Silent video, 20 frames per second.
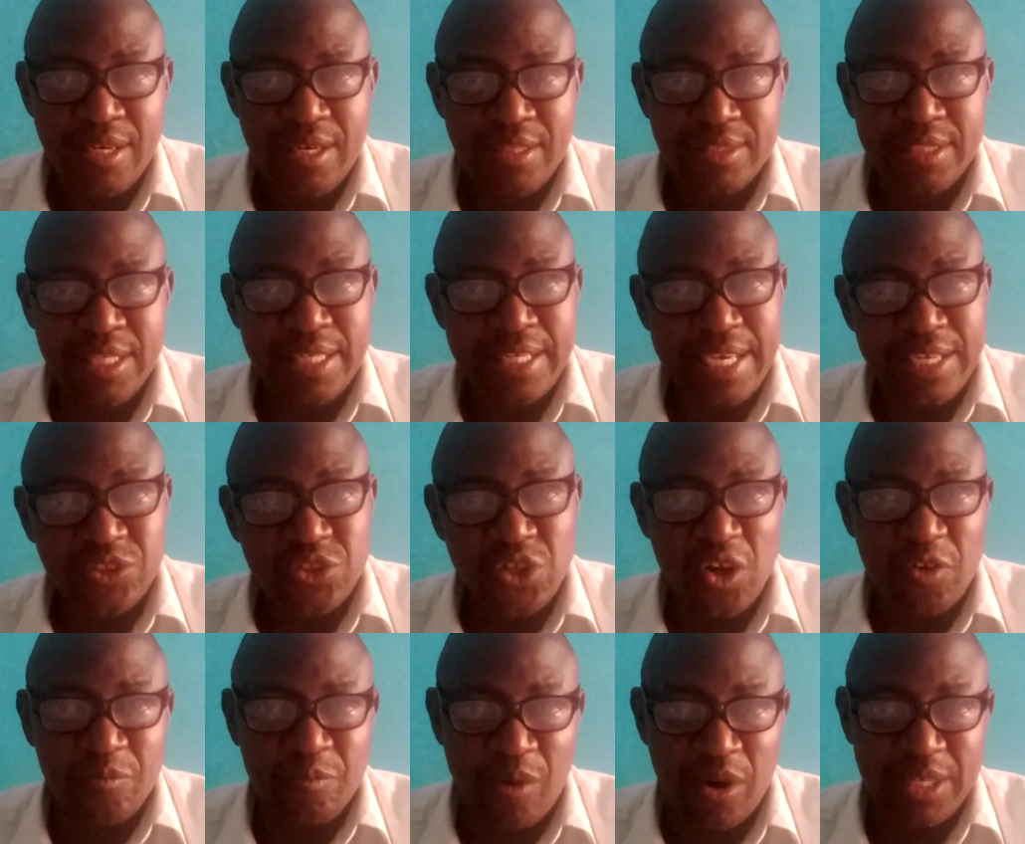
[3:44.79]
the nature
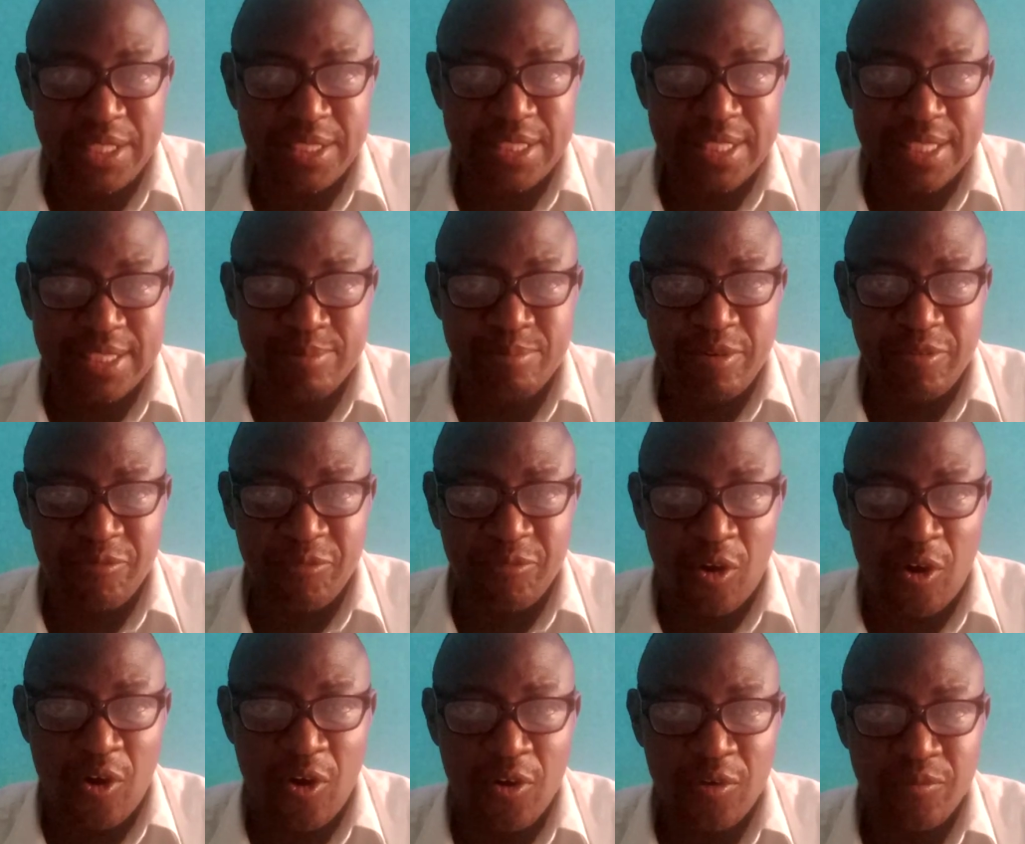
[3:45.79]
of politics
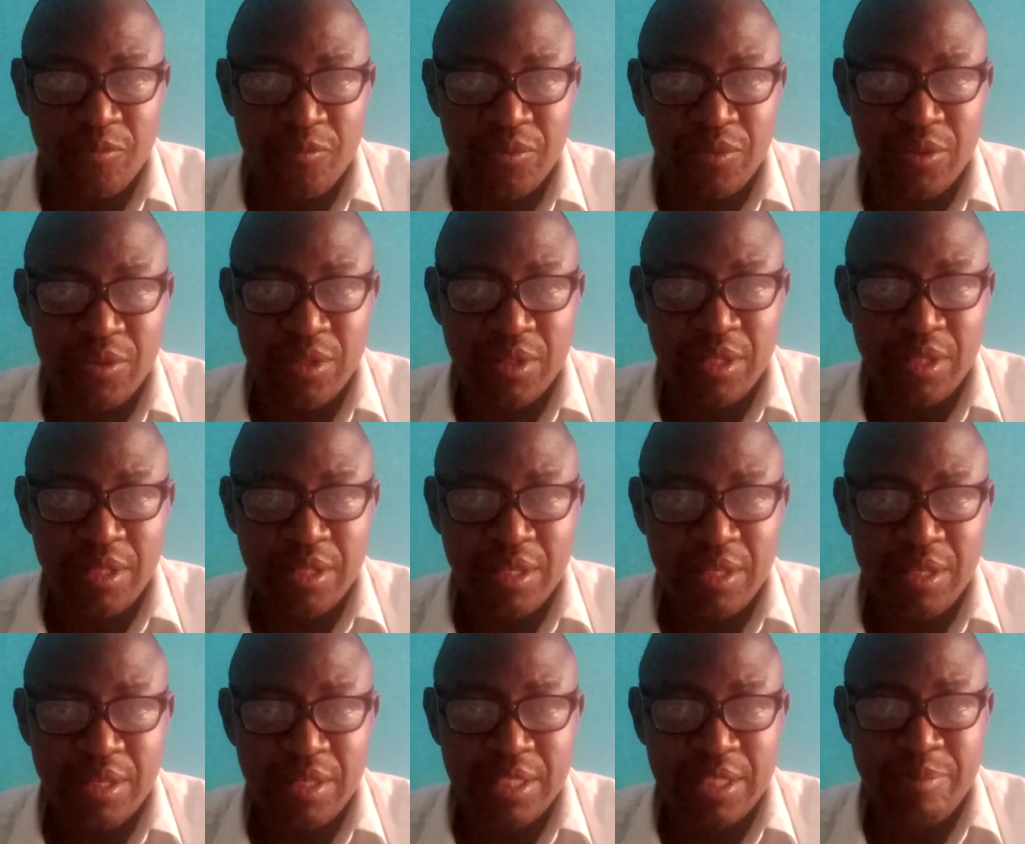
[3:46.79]
before
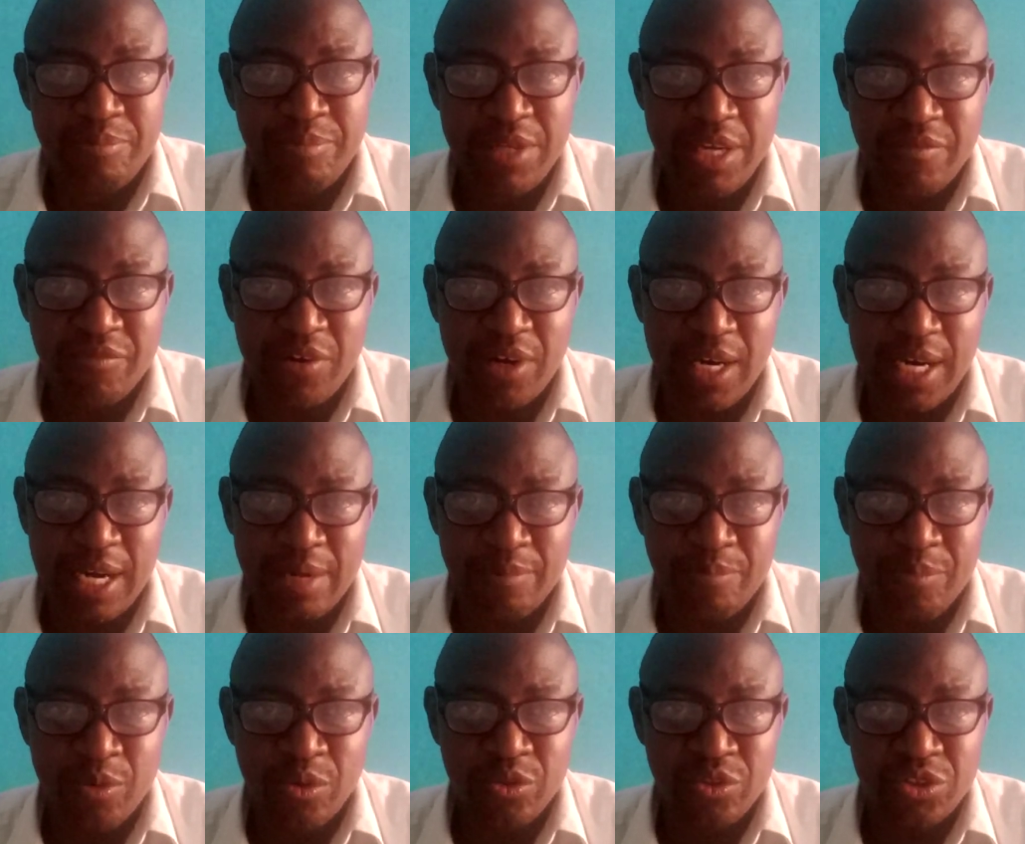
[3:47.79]
the behavioral
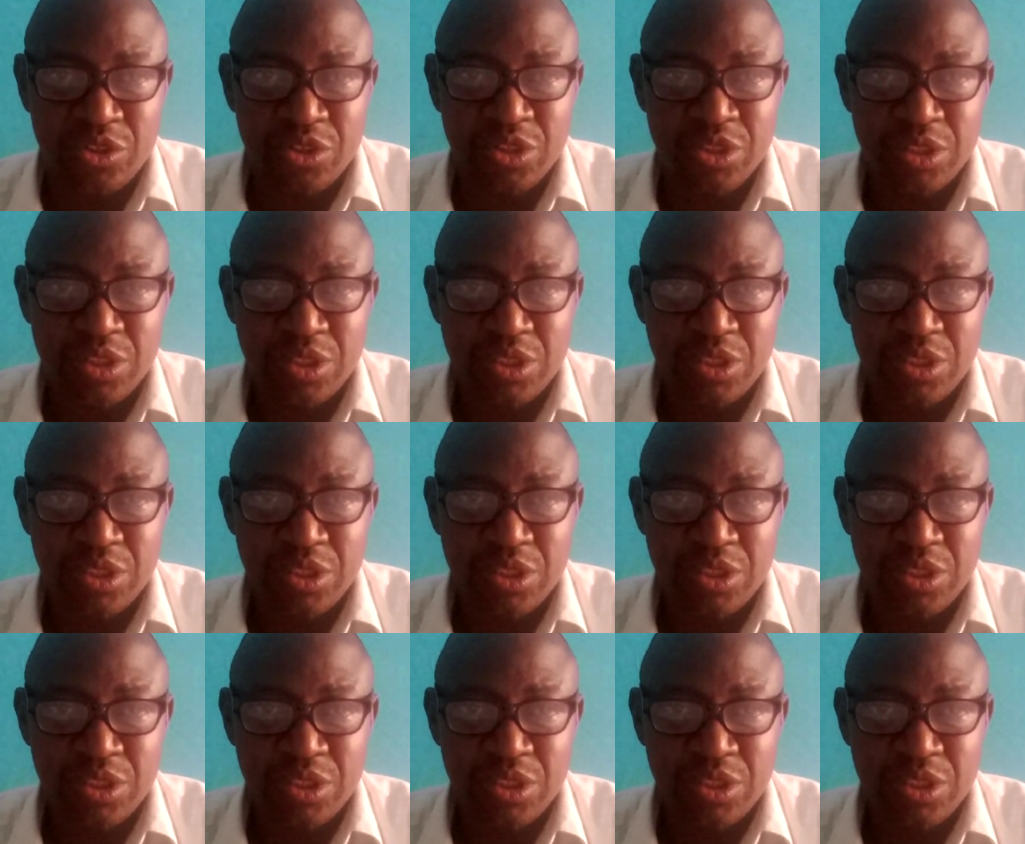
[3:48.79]
approach